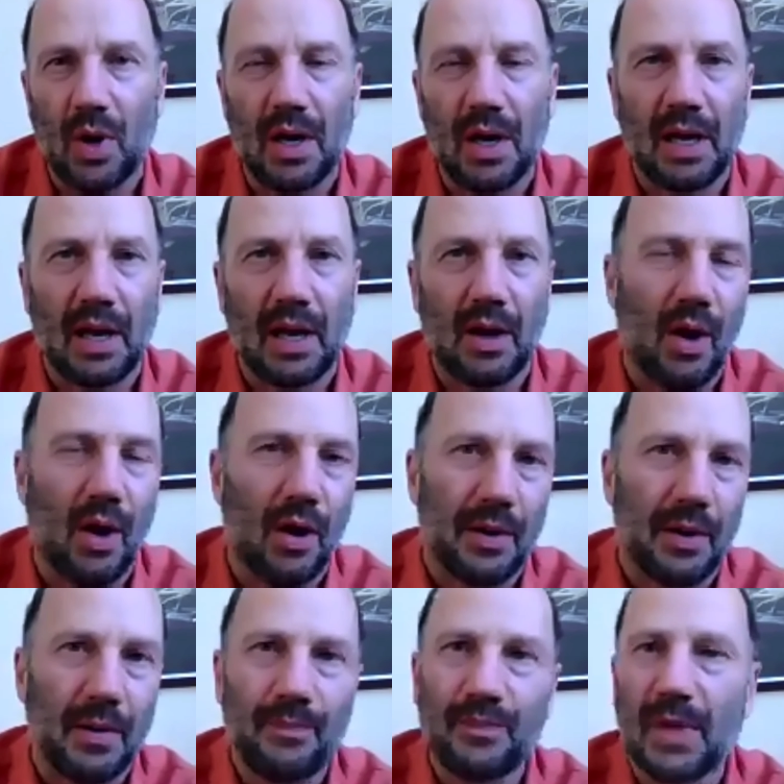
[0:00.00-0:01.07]
we're working
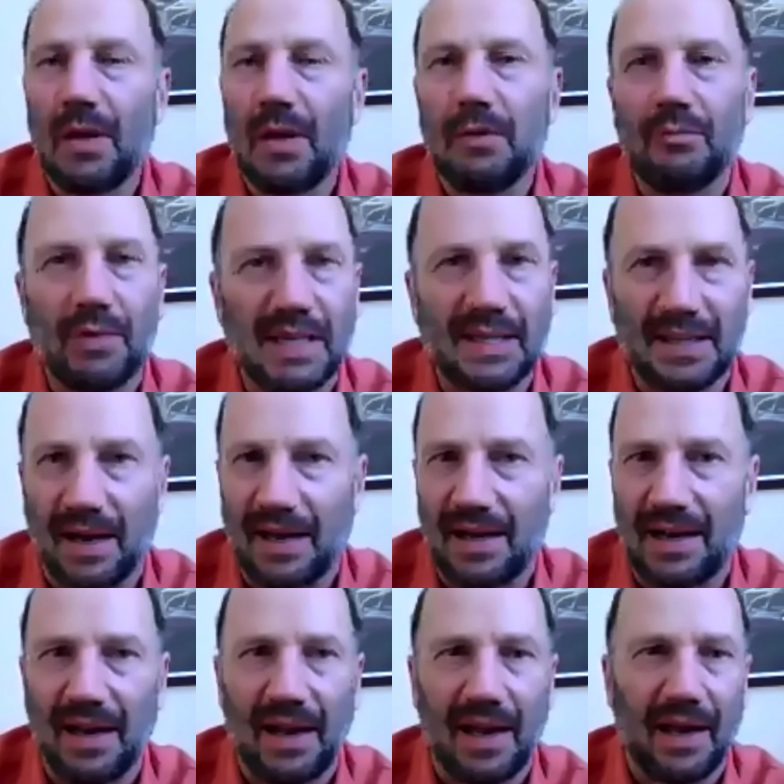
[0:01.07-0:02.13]
on
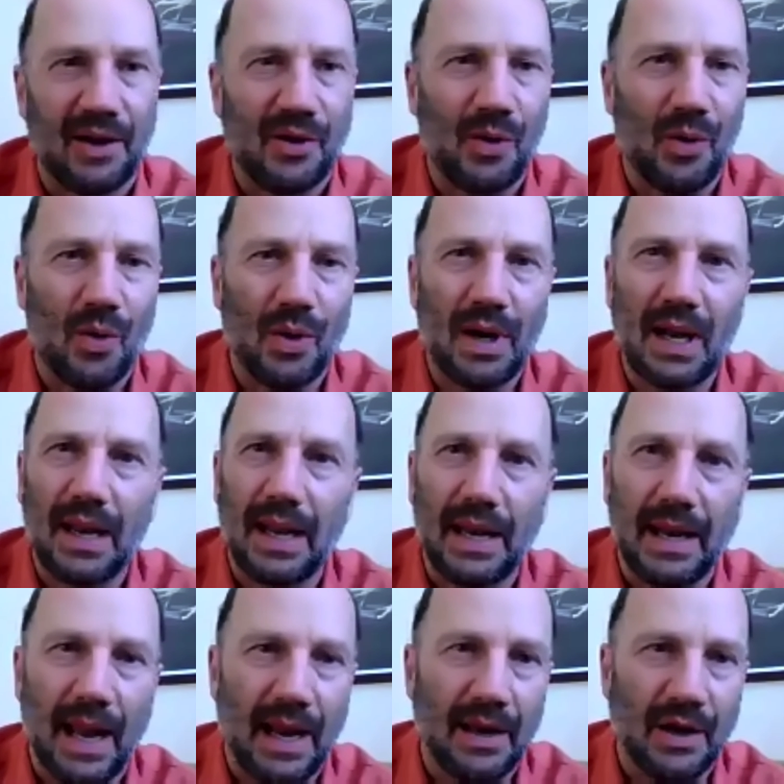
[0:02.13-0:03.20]
recycling or
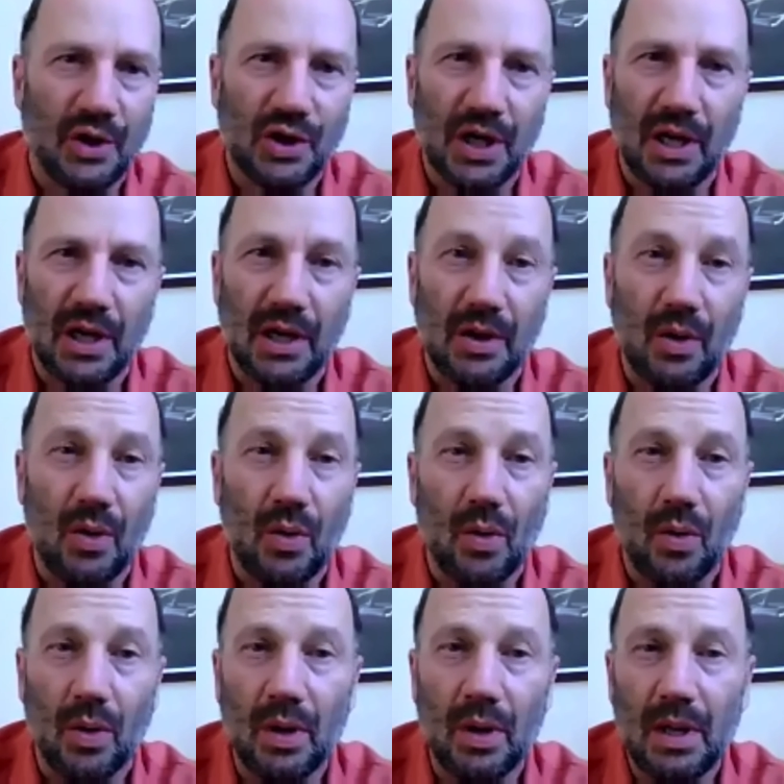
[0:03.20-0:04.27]
clean energy
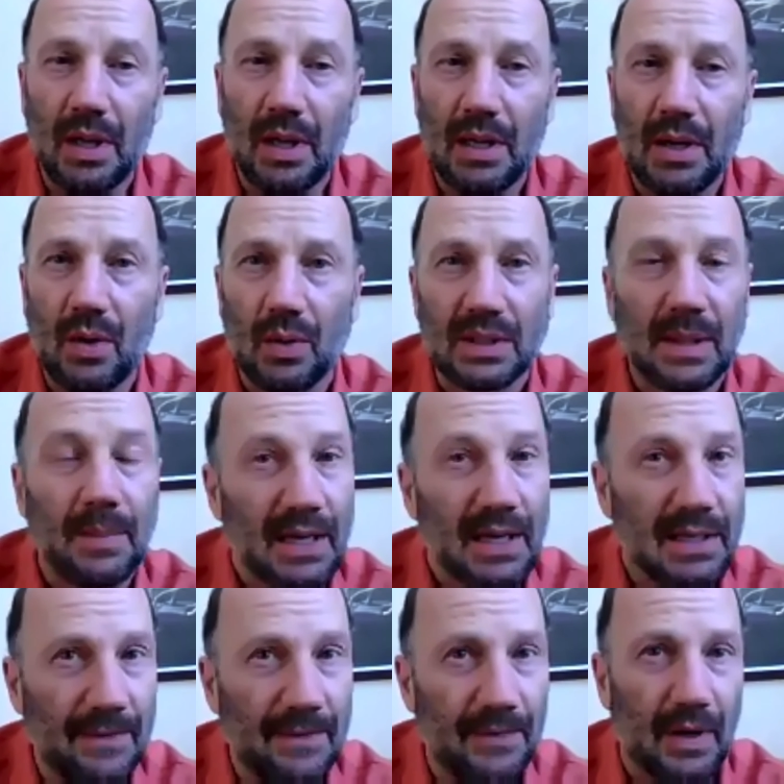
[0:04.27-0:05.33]
or
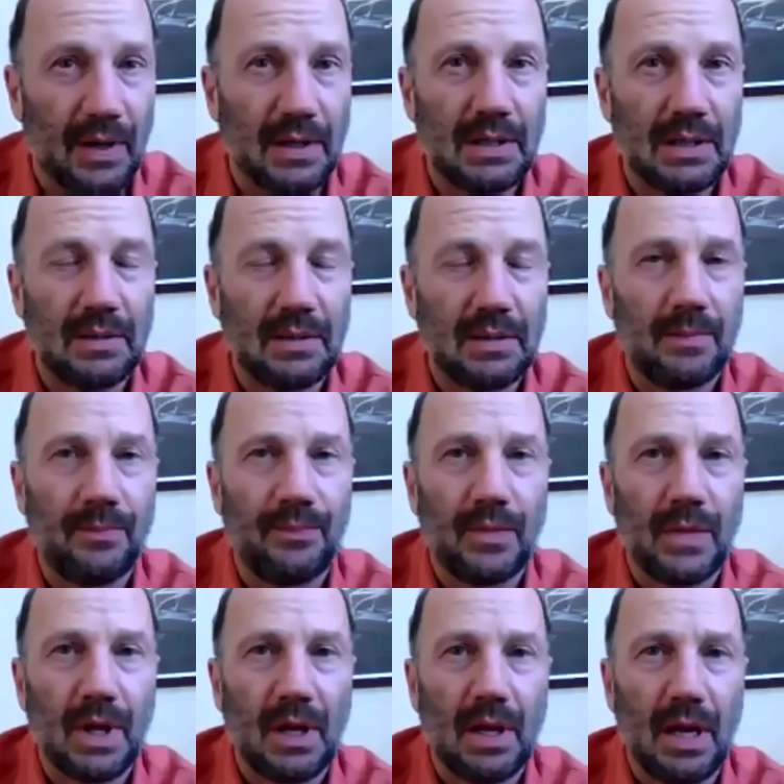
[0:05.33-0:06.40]
something different.
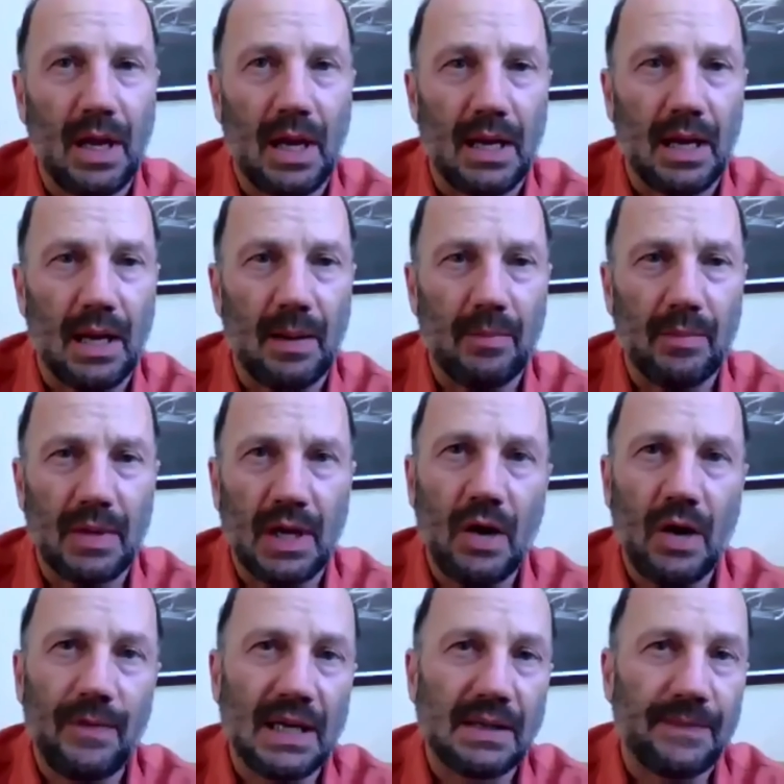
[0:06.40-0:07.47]

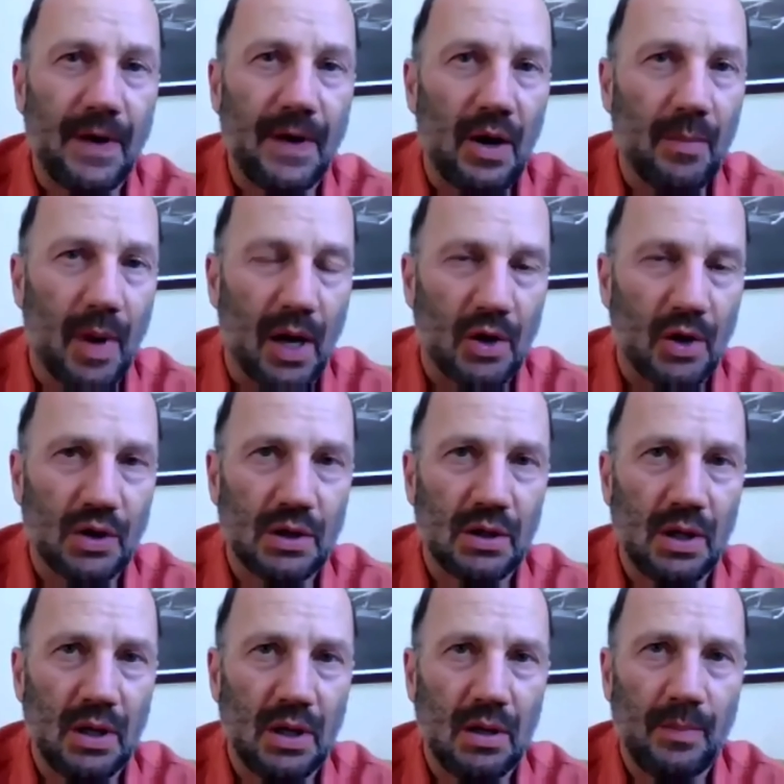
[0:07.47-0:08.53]
COVID is very
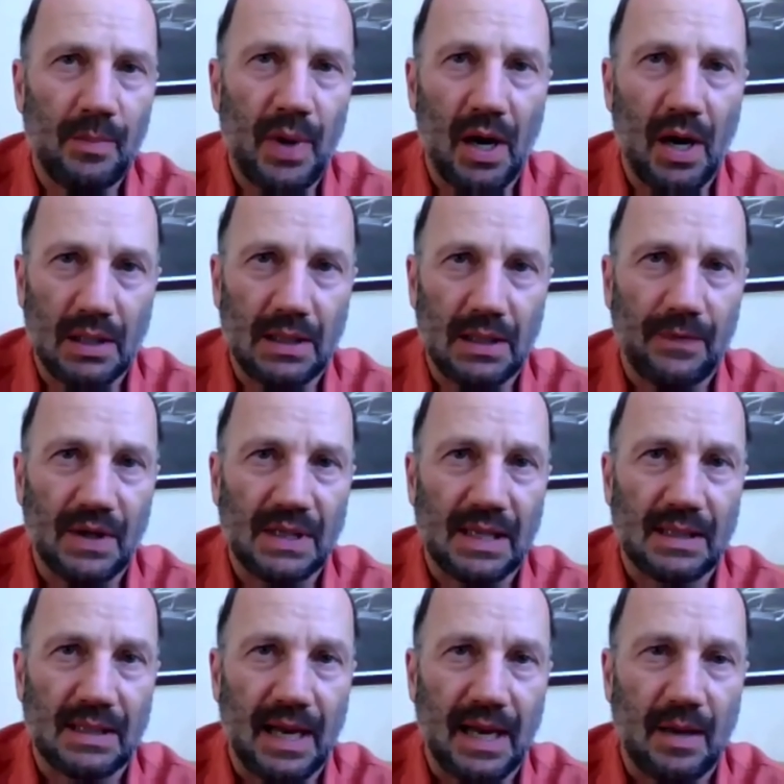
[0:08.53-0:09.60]
much part of
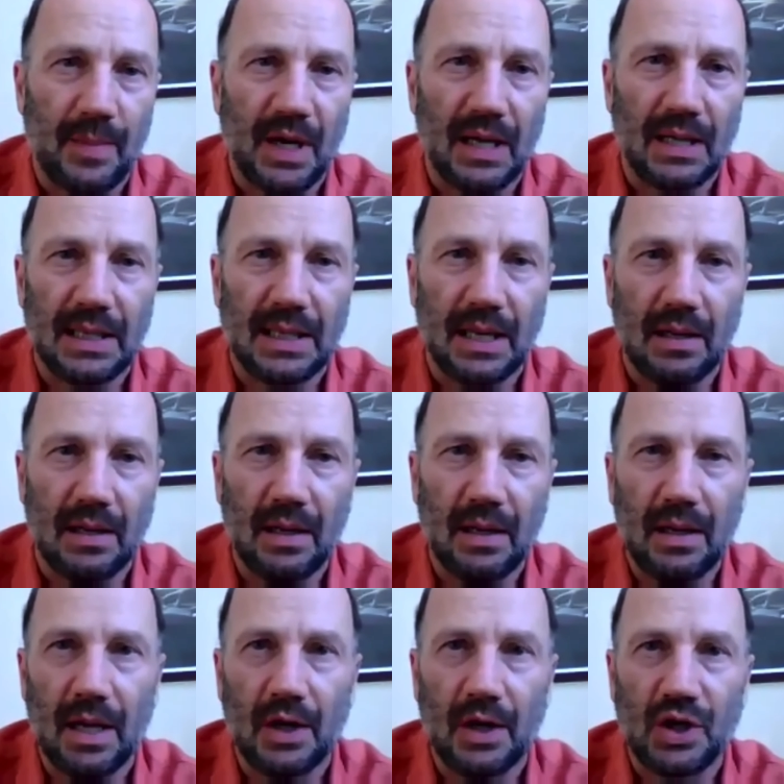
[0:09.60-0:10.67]
the
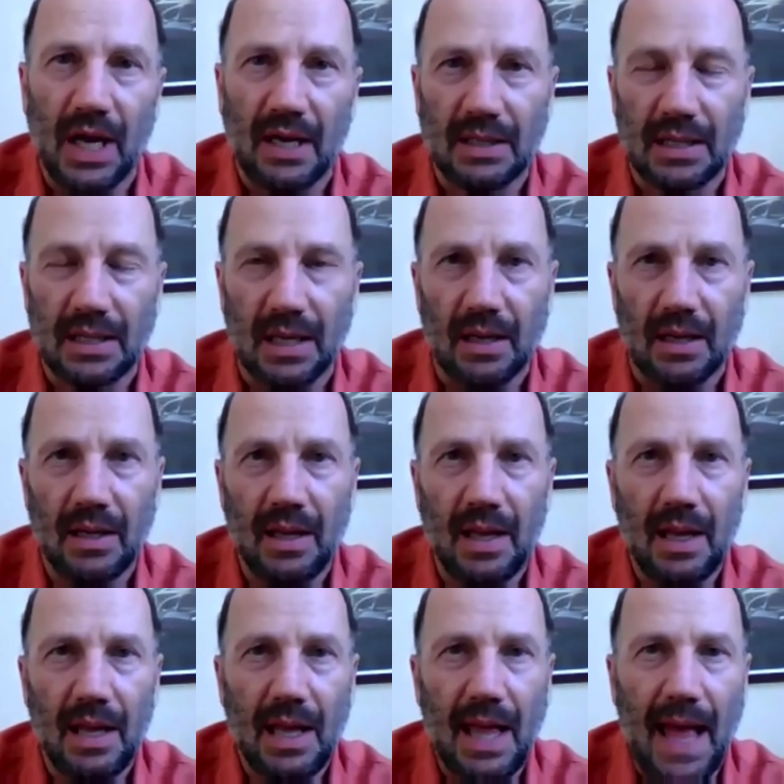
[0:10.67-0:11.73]
sustainability
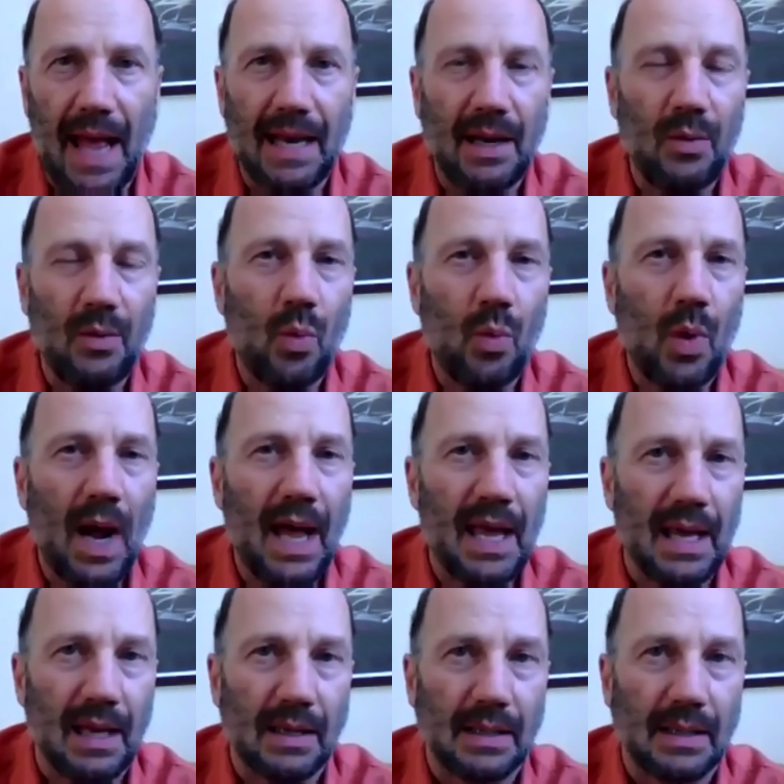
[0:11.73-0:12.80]
agenda, and in
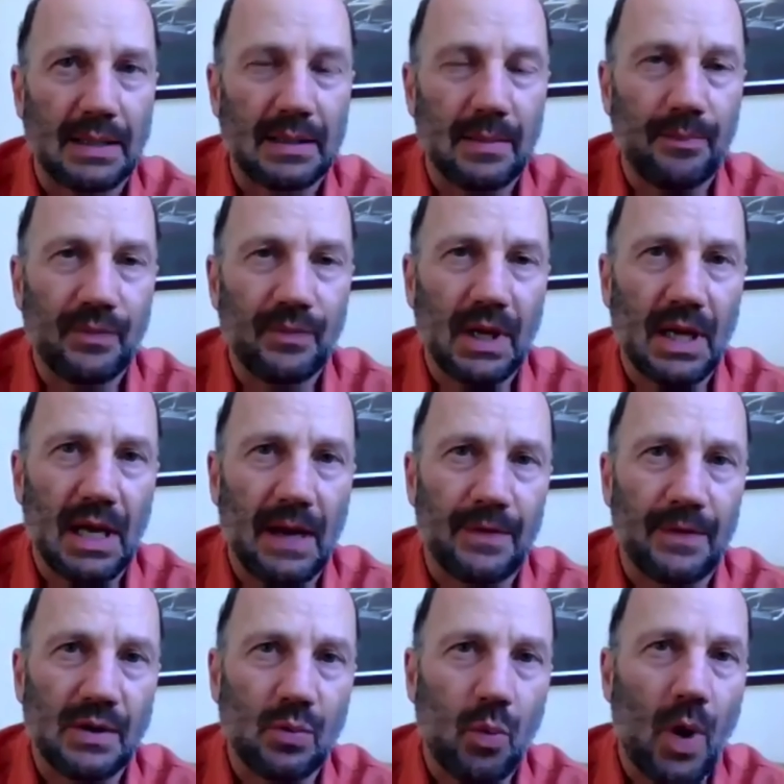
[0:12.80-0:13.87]
ways,
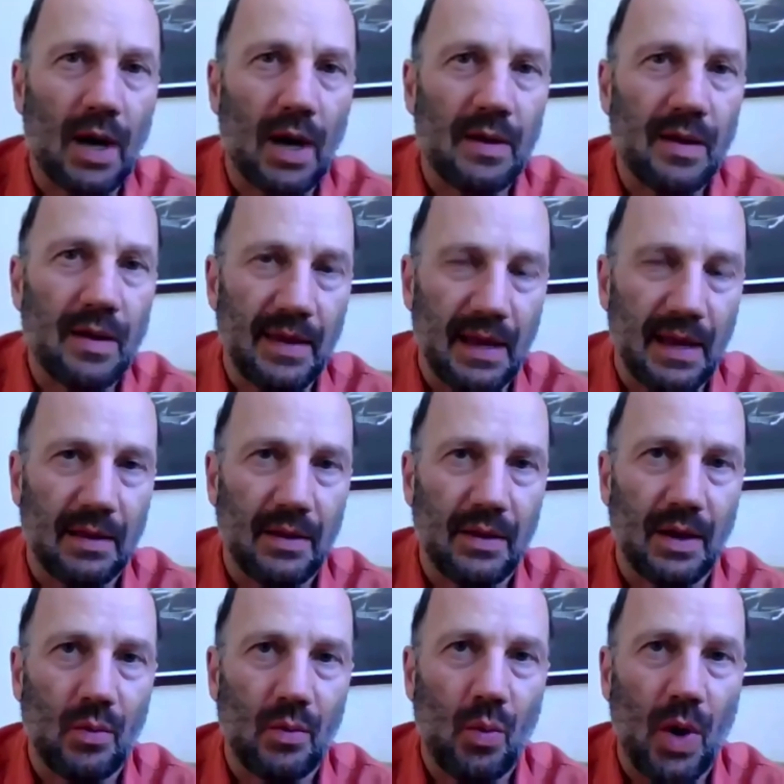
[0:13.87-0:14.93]
if there's one
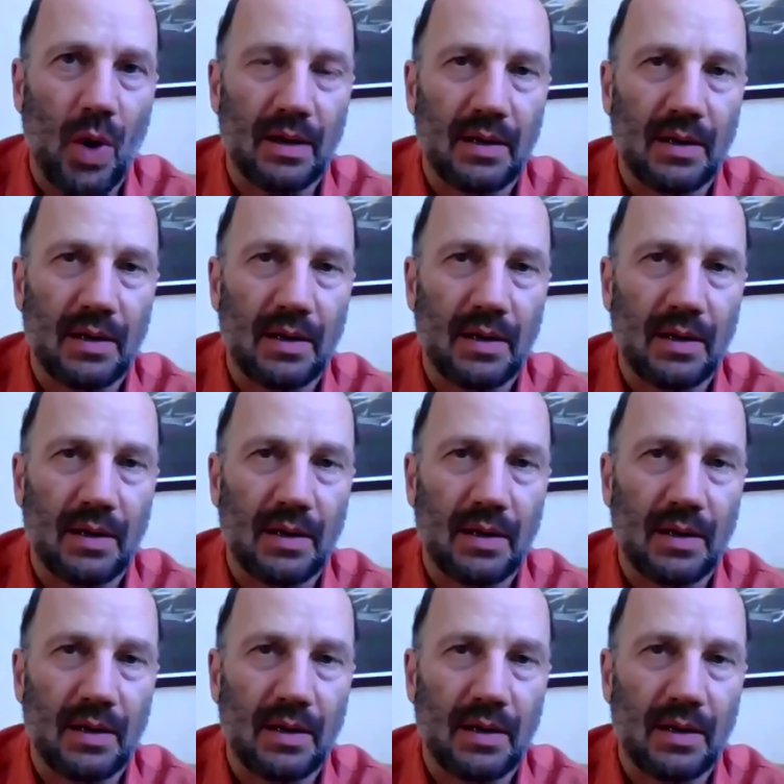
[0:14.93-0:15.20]
thing that